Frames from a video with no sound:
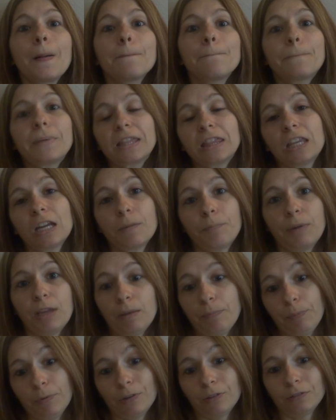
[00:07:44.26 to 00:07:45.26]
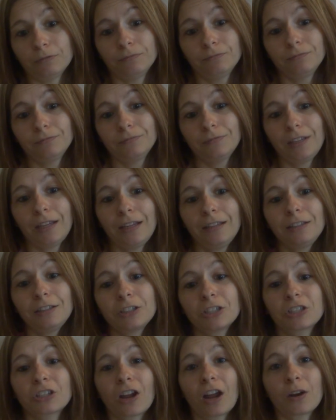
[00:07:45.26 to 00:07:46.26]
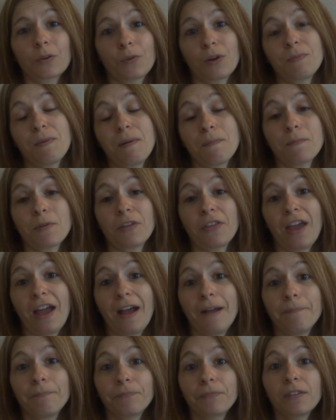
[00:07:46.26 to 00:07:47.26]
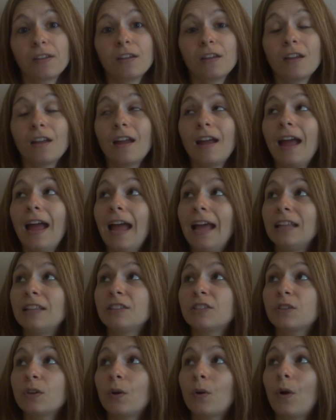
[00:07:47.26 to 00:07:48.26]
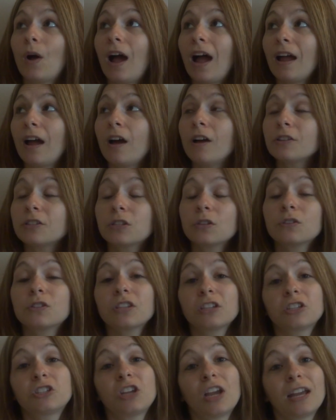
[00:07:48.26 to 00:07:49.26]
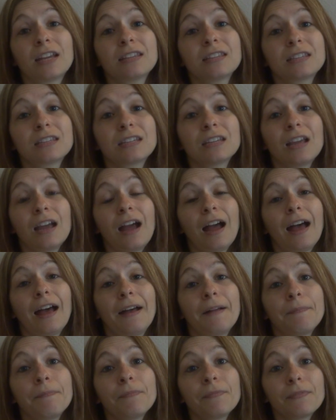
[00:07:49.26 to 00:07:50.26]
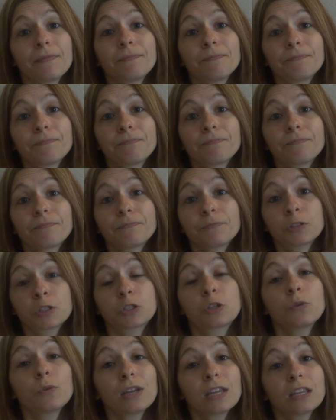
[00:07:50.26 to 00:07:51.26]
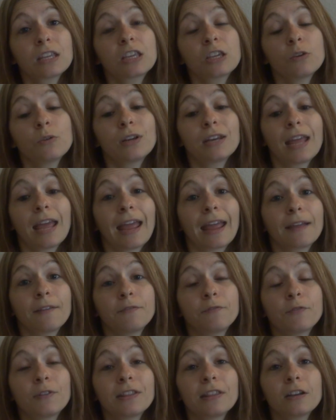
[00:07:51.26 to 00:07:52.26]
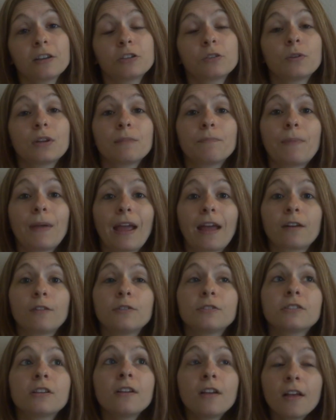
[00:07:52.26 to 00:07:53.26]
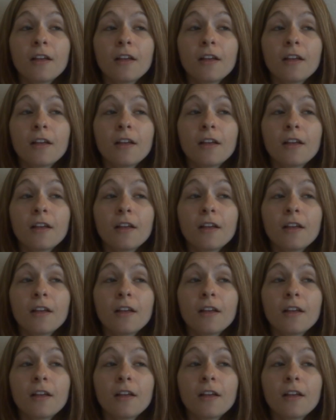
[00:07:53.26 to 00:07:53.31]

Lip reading: but they're people and you just got to remember that. And so I also suggest doing Q&A. When they're doing panels,